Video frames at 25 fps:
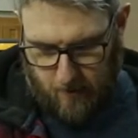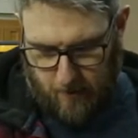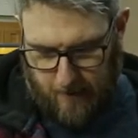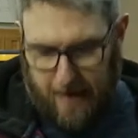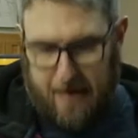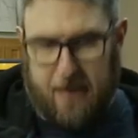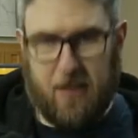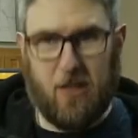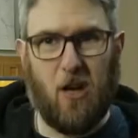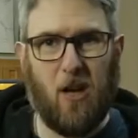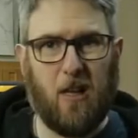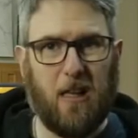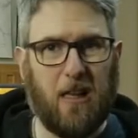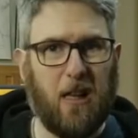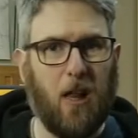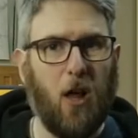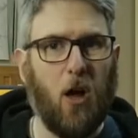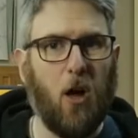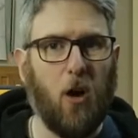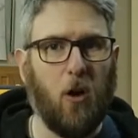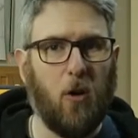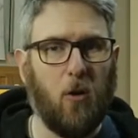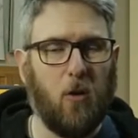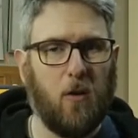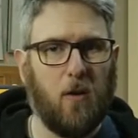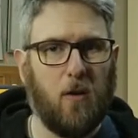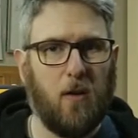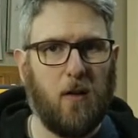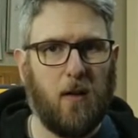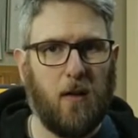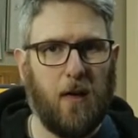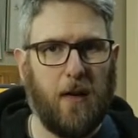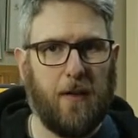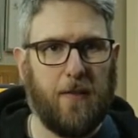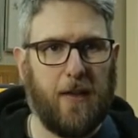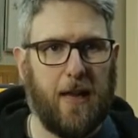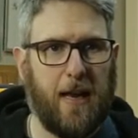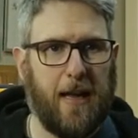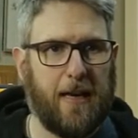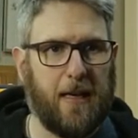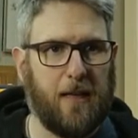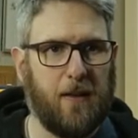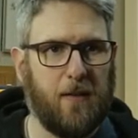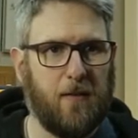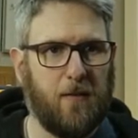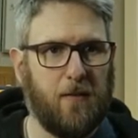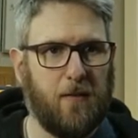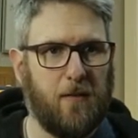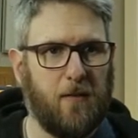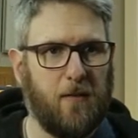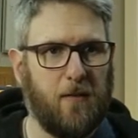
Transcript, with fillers: that's on low, and then I can...